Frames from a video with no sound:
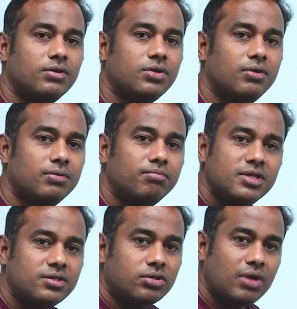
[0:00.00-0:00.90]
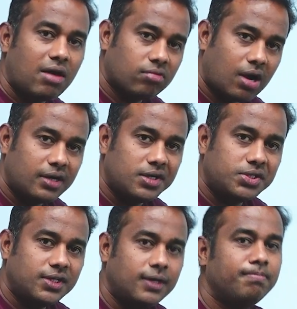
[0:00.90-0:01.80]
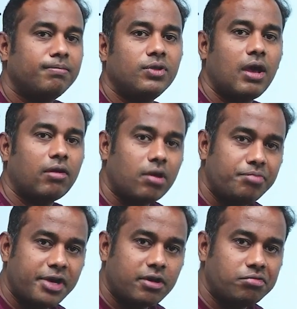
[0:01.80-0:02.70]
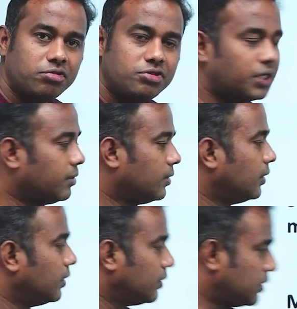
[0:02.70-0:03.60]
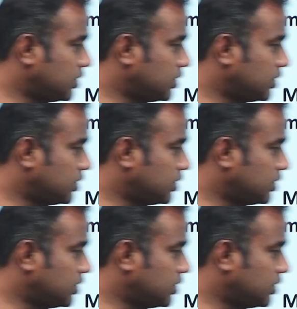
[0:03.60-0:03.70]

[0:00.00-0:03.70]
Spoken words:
So means you have already seen, you have come to a conclusion, this